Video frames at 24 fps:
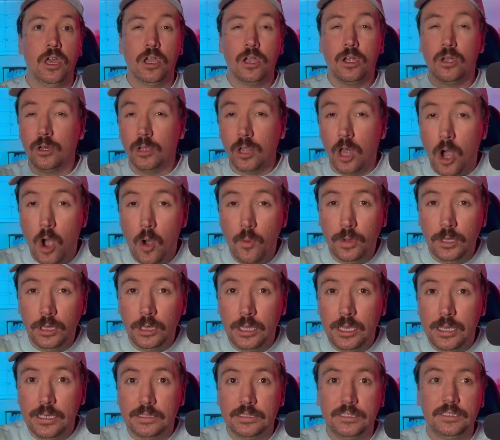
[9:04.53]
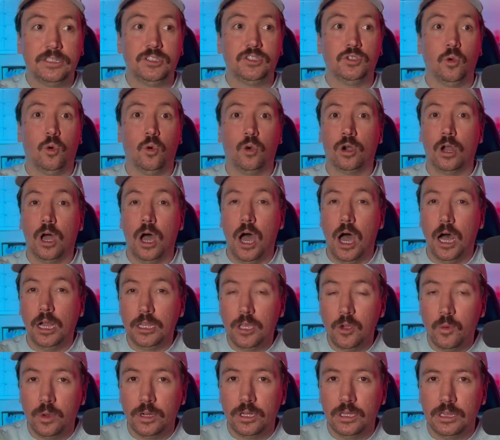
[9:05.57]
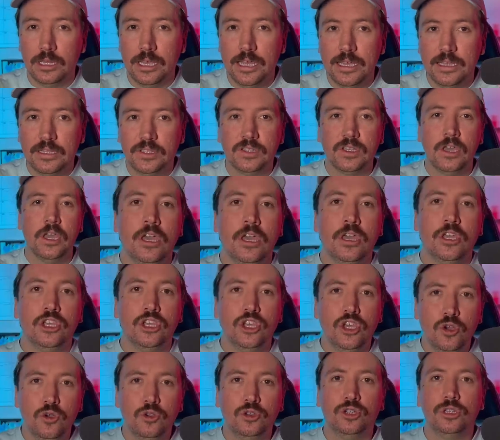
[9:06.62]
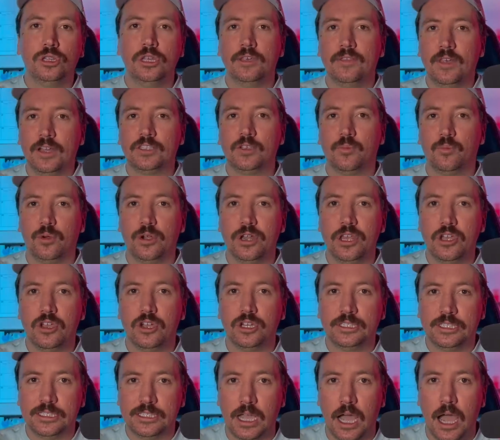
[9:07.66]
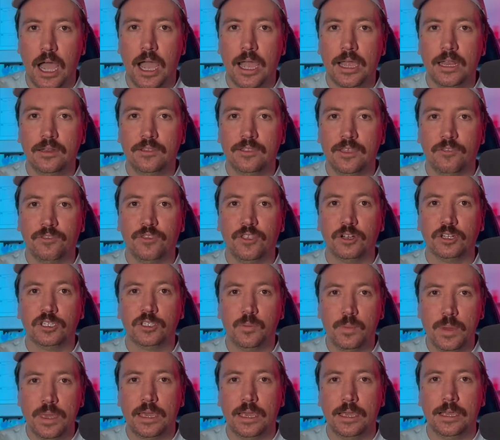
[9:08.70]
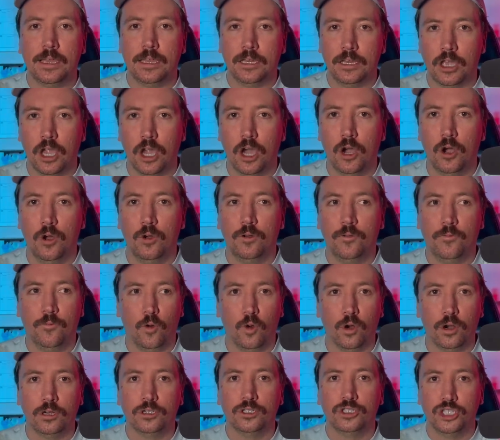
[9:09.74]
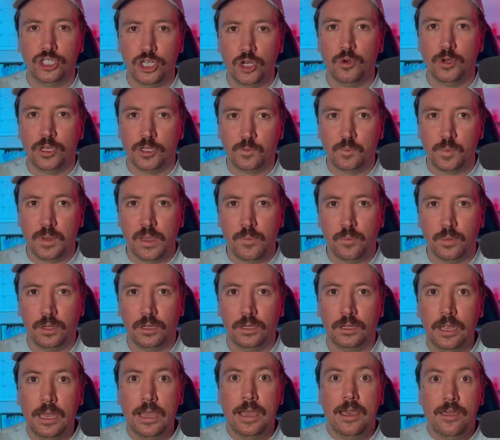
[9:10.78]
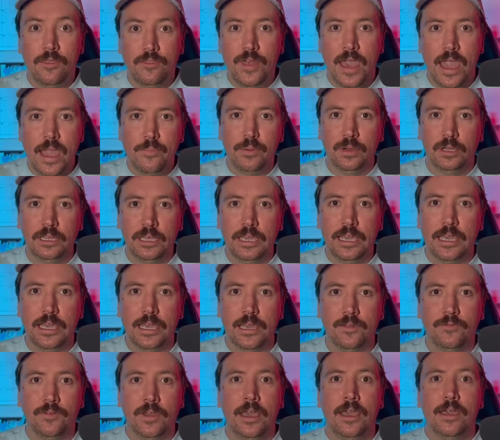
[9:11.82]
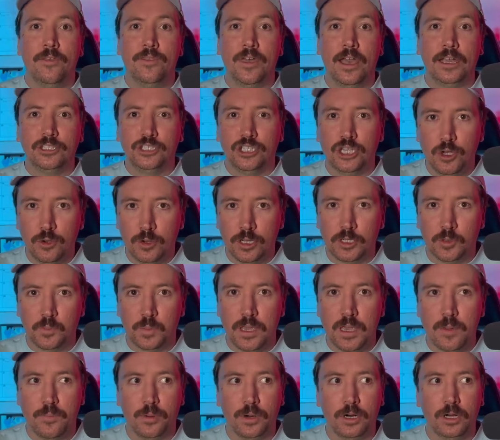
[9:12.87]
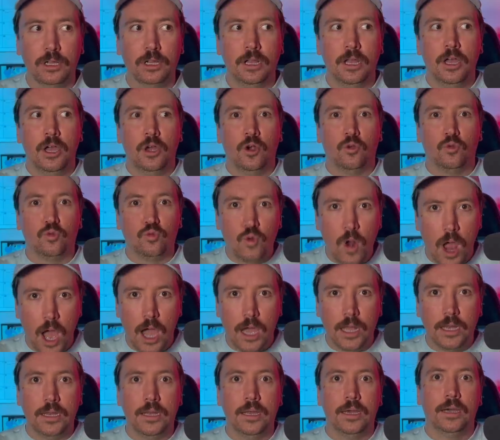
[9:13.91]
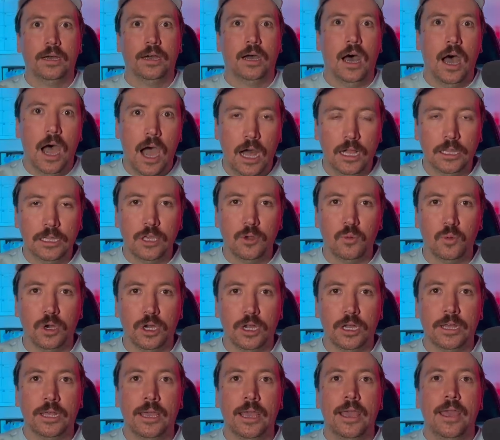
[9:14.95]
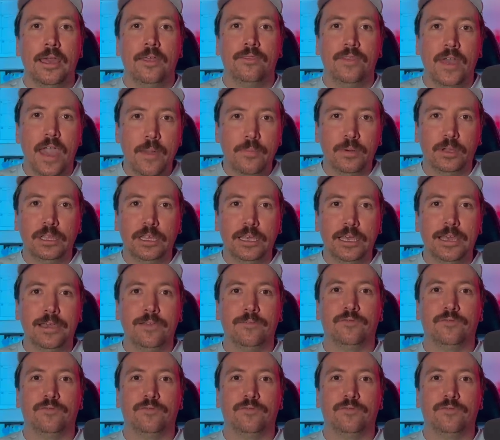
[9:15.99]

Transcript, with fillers: globalists or Hollywood elites, usually that's a pretty good sign that they're speaking in code for Jewish people. They believe that Jewish people run Hollywood. They believe